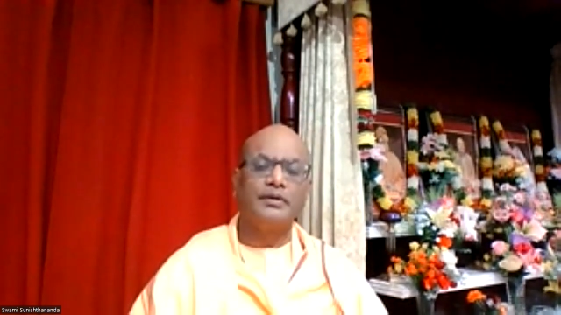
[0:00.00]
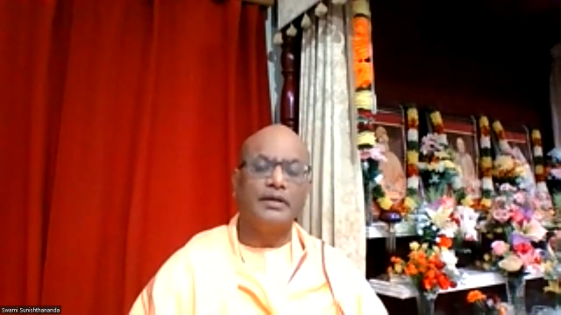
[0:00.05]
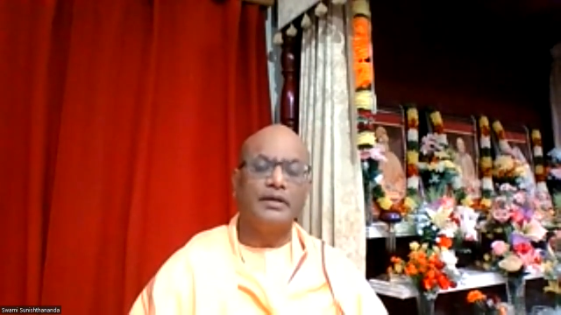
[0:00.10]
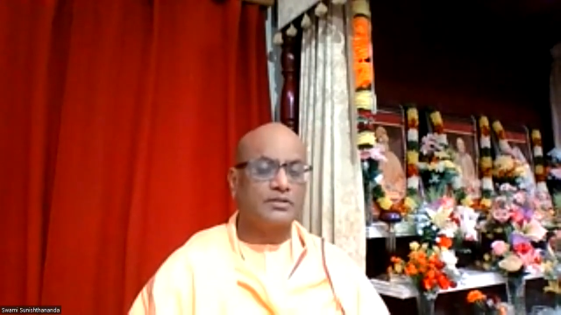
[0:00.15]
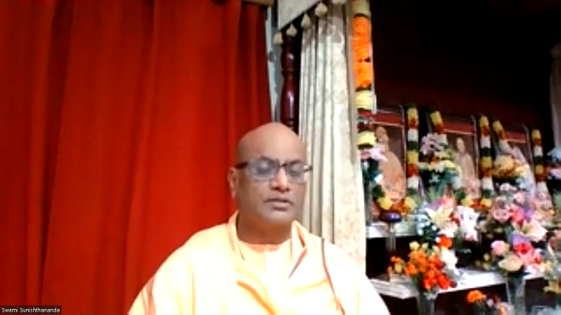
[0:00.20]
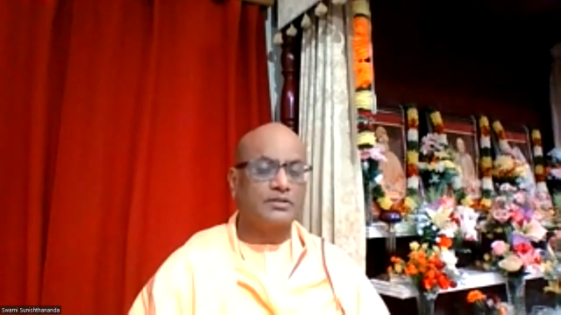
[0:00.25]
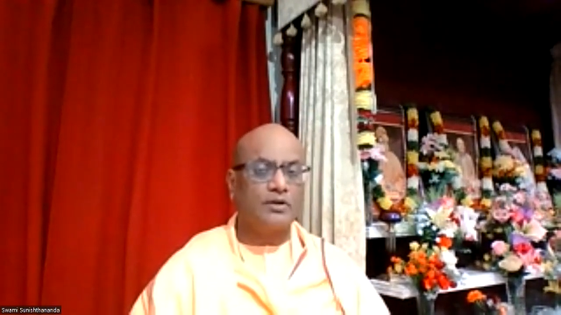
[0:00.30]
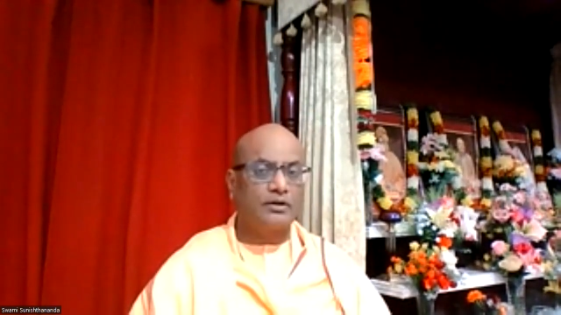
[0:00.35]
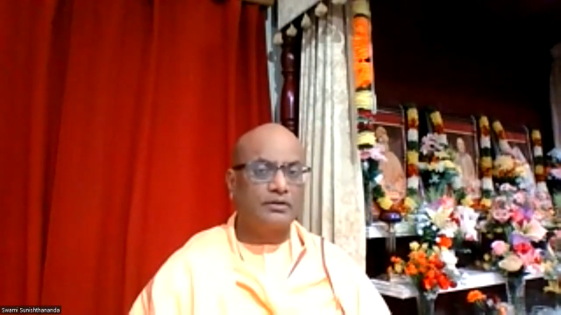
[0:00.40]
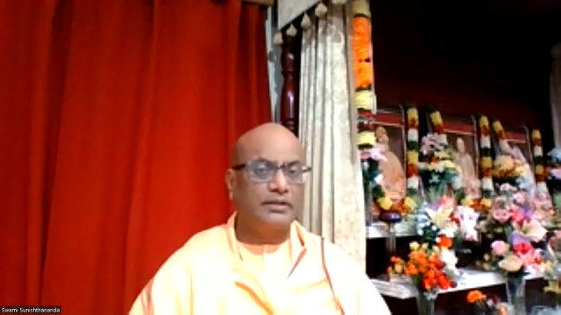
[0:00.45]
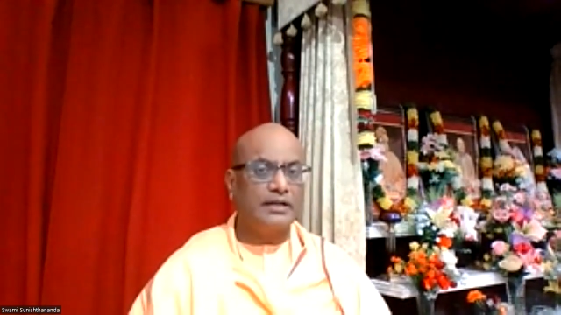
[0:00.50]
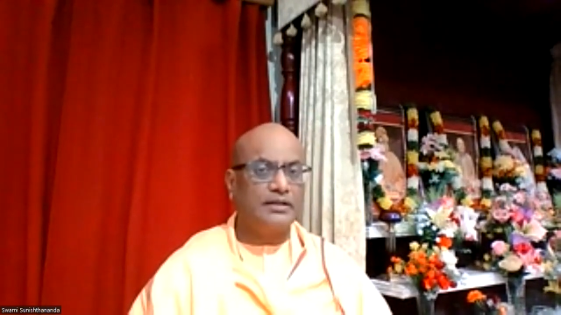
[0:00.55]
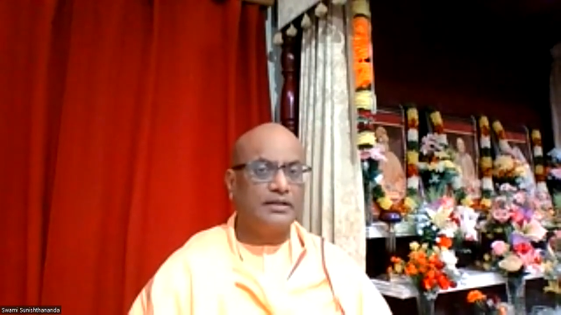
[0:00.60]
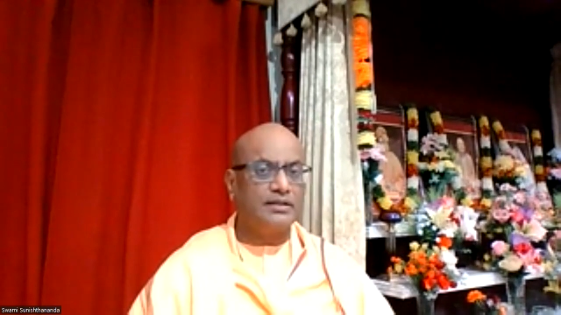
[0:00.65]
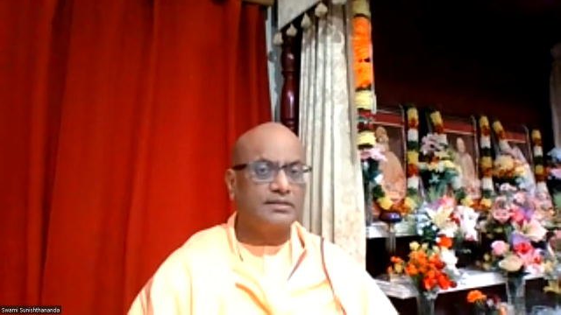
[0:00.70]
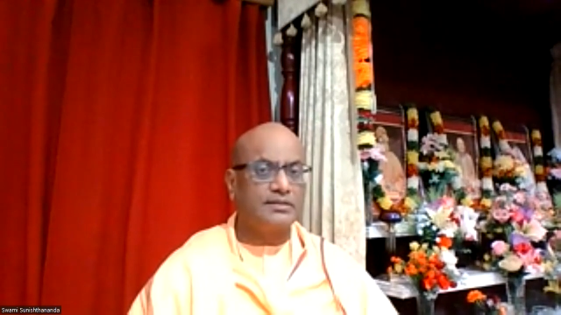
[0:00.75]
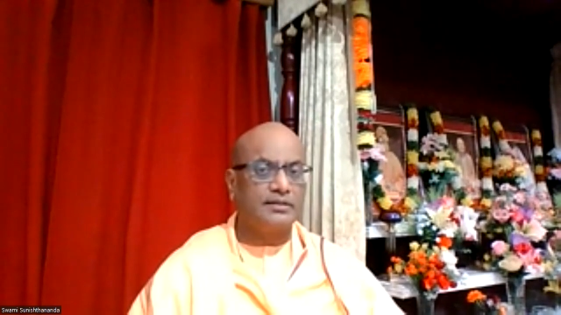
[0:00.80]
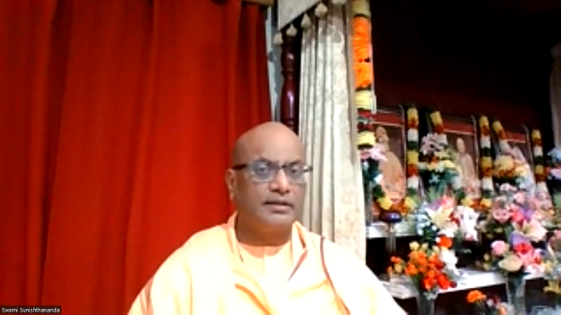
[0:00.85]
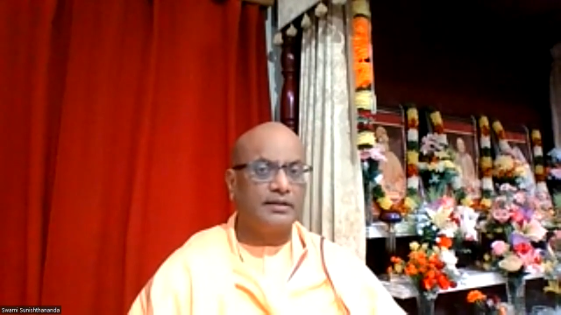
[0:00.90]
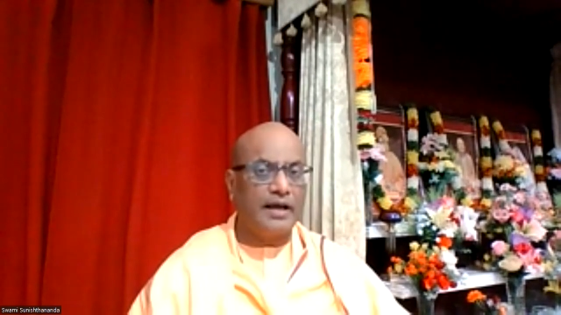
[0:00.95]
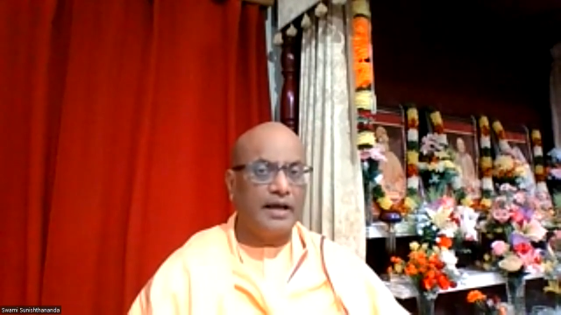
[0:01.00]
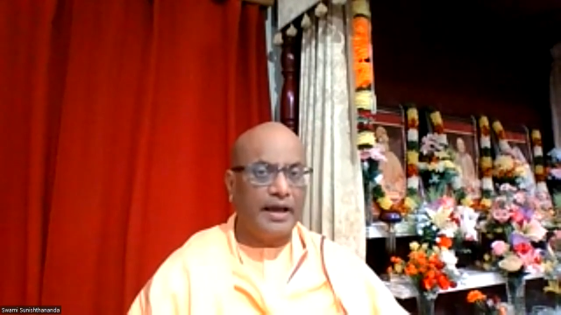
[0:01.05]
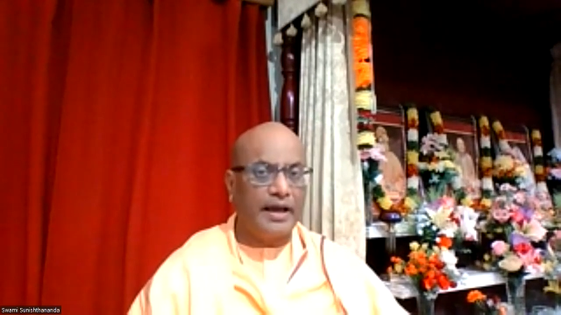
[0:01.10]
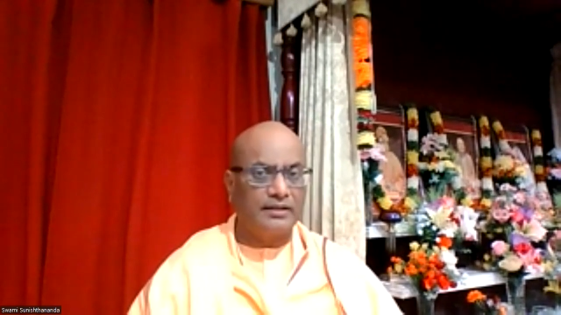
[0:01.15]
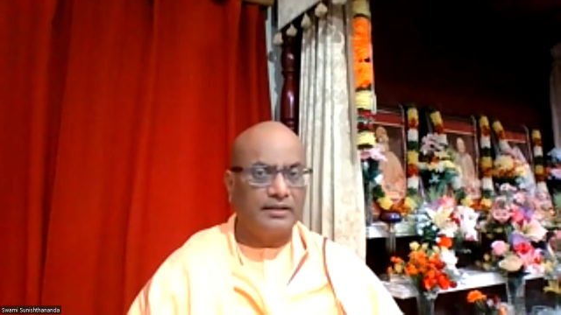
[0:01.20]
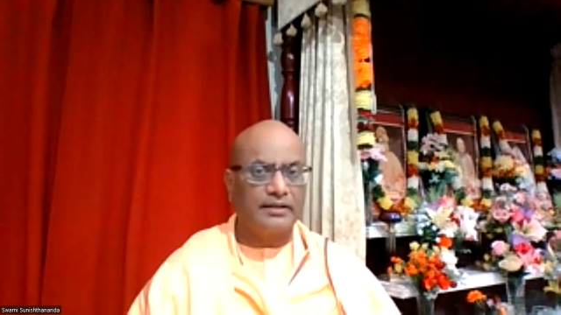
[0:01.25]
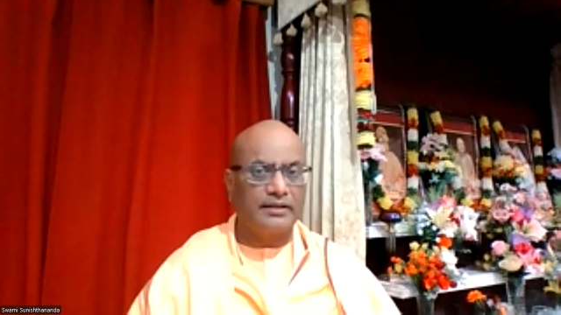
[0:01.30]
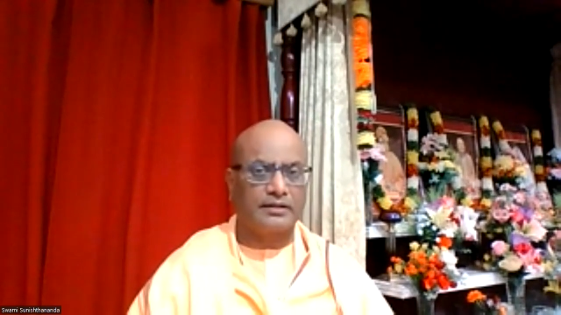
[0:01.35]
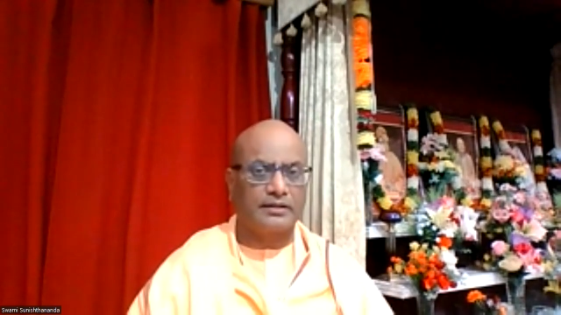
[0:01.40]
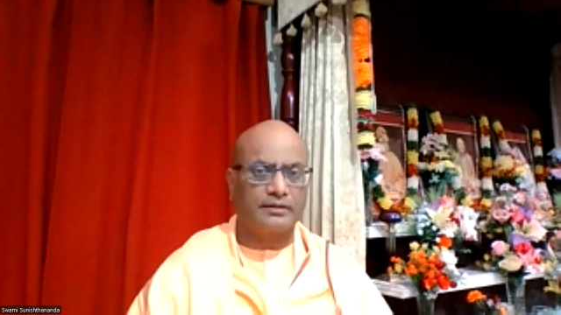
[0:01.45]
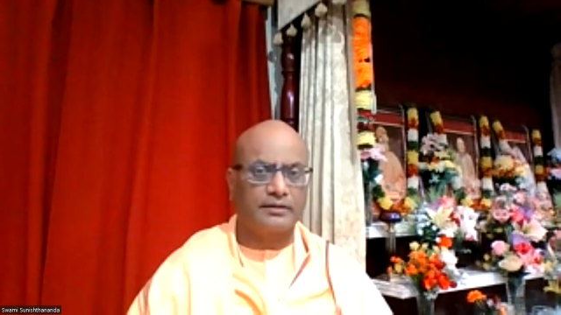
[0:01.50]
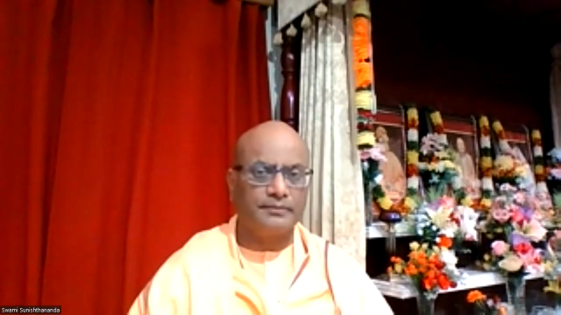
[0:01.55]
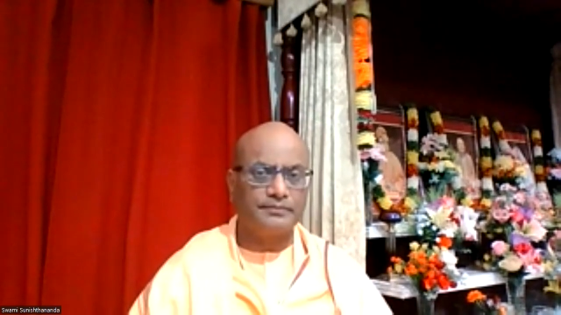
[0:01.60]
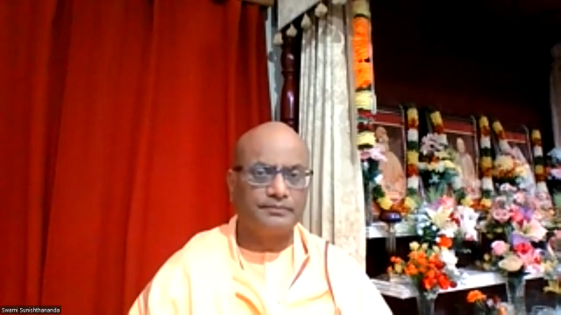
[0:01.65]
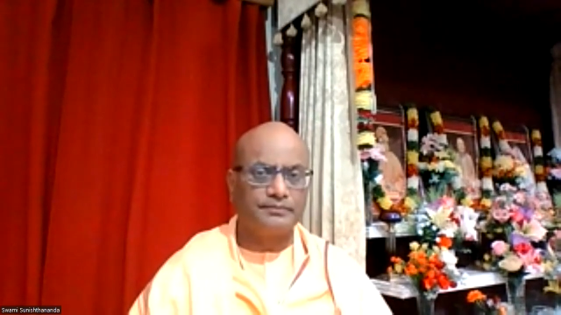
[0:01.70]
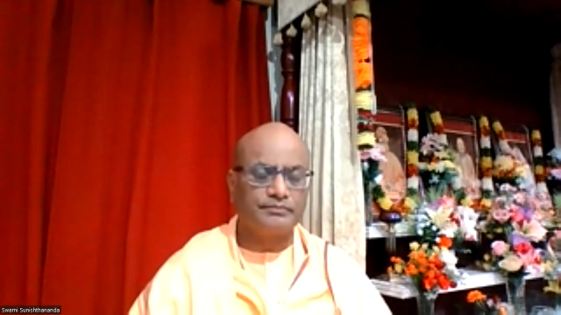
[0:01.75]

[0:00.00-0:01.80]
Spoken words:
It's not that he's denying that,